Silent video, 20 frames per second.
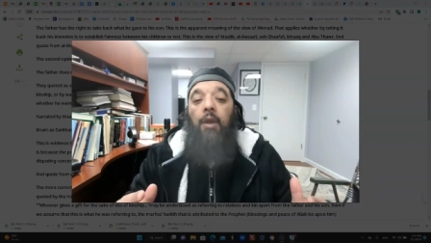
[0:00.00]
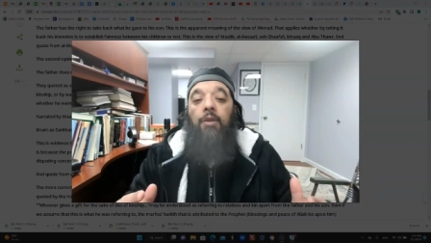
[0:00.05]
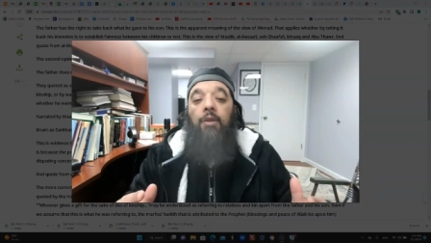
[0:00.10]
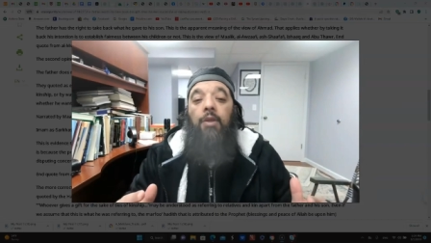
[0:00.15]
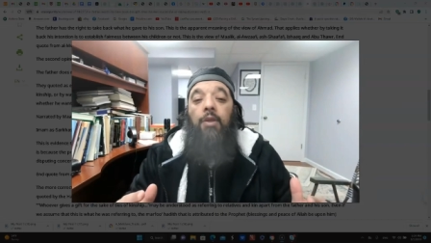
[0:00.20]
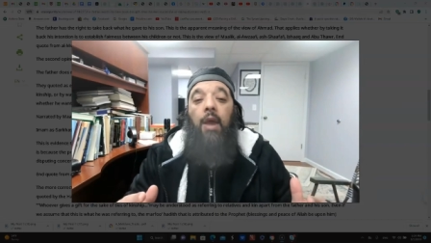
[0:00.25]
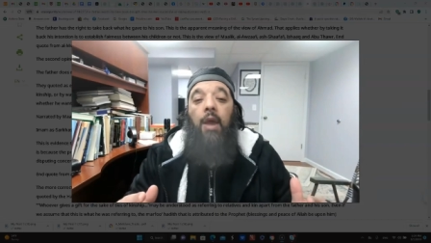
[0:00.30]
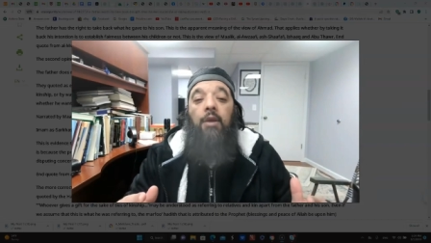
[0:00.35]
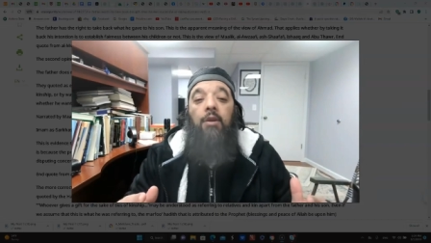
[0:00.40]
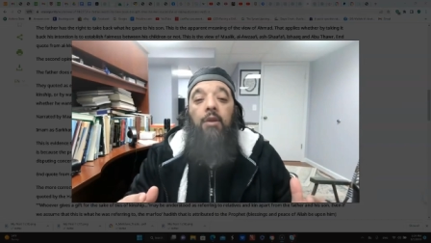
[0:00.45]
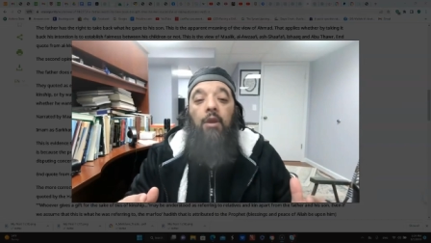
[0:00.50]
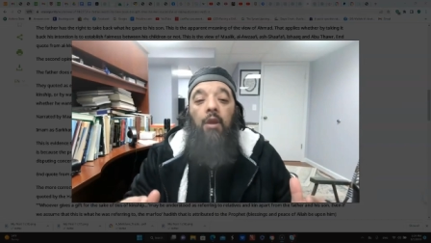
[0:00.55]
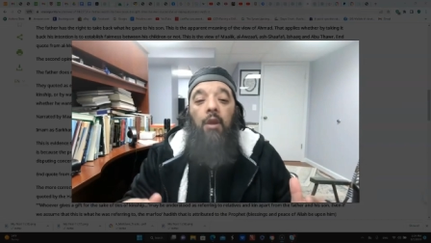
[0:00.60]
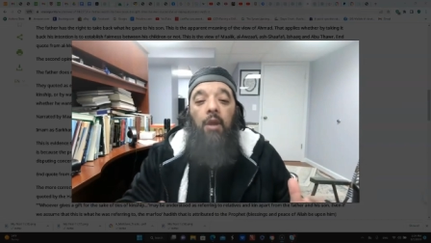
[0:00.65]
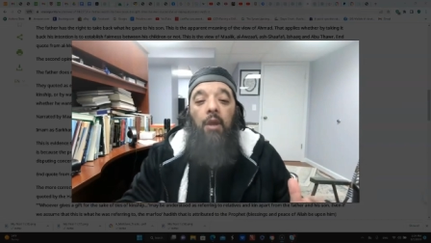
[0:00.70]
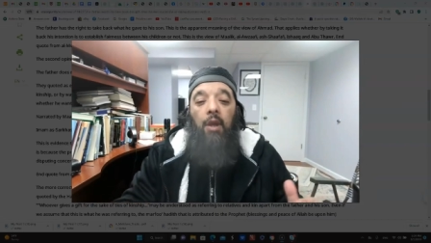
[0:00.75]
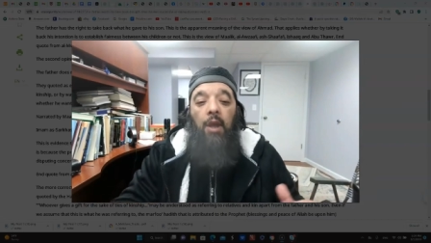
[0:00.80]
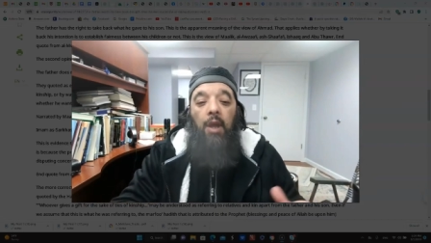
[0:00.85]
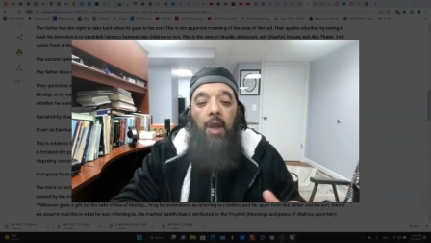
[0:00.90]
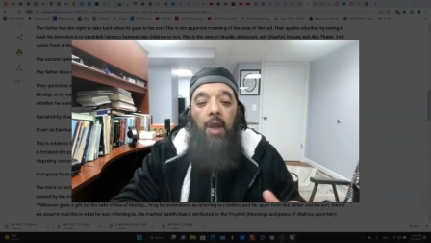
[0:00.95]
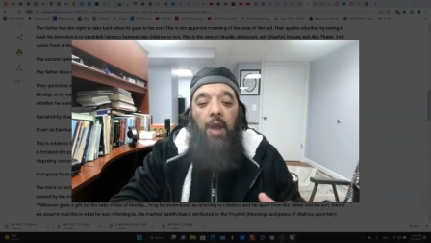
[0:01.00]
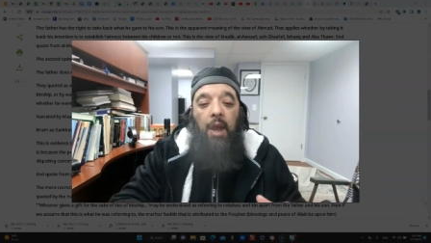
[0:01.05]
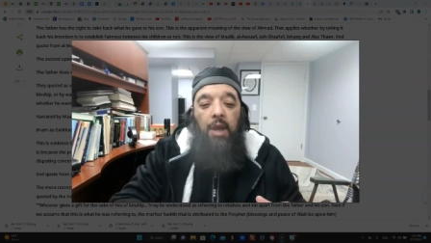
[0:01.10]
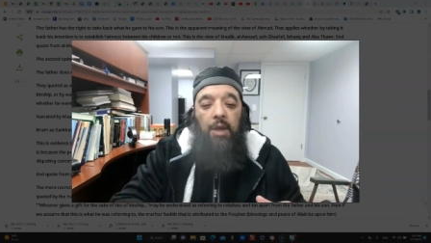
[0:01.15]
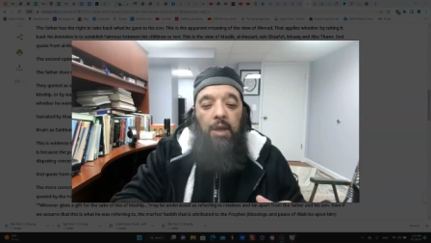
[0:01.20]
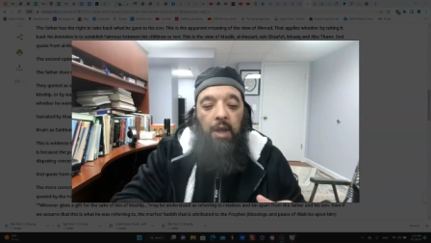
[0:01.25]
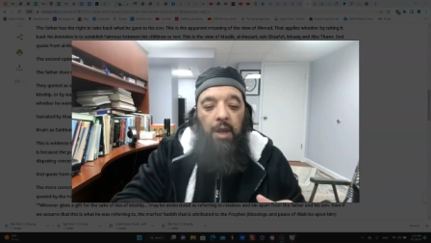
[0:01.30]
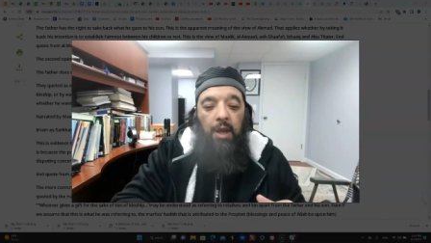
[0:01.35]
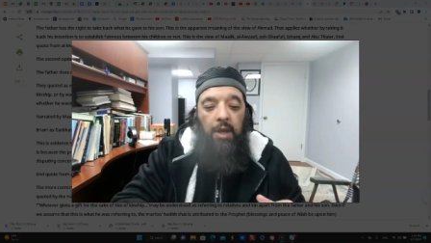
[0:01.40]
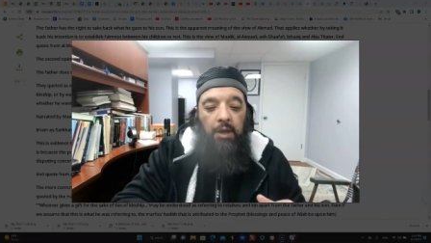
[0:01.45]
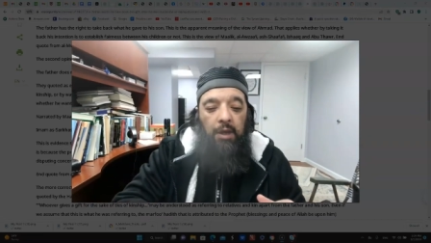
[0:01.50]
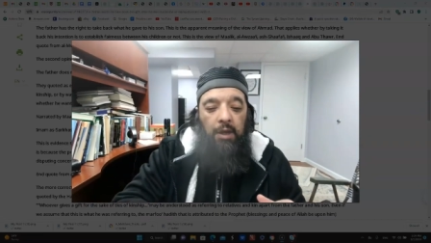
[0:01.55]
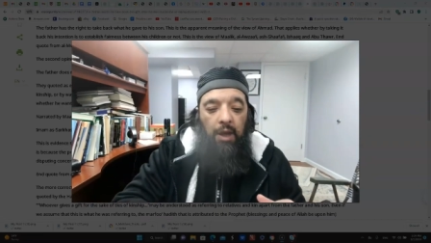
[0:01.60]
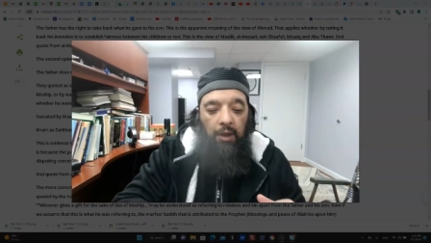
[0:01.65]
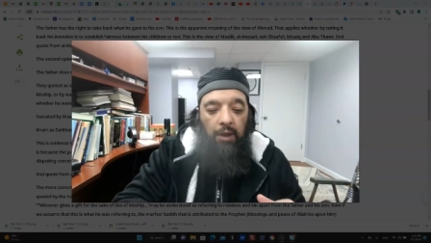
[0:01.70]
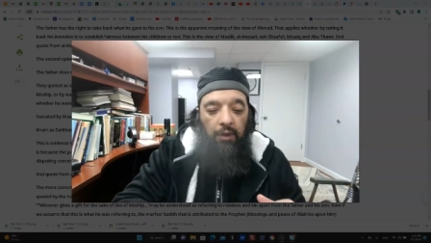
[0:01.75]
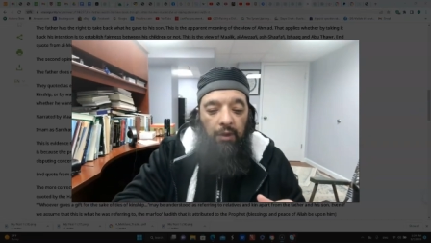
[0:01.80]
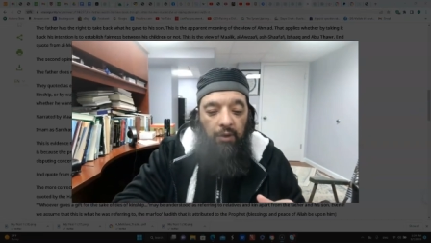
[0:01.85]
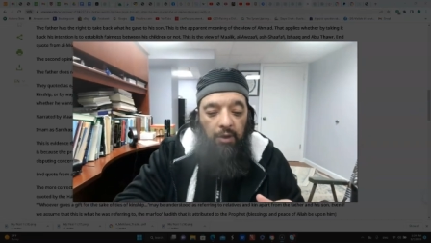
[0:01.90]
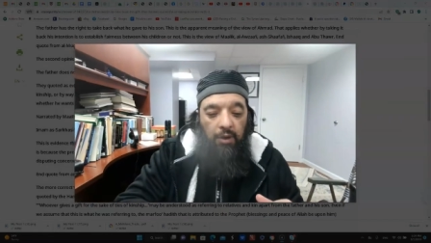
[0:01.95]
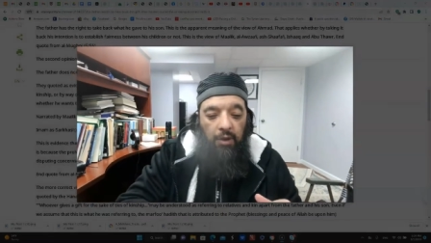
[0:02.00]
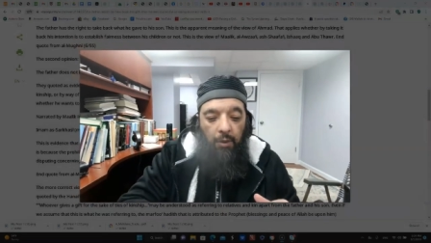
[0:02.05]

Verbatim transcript: that it, it is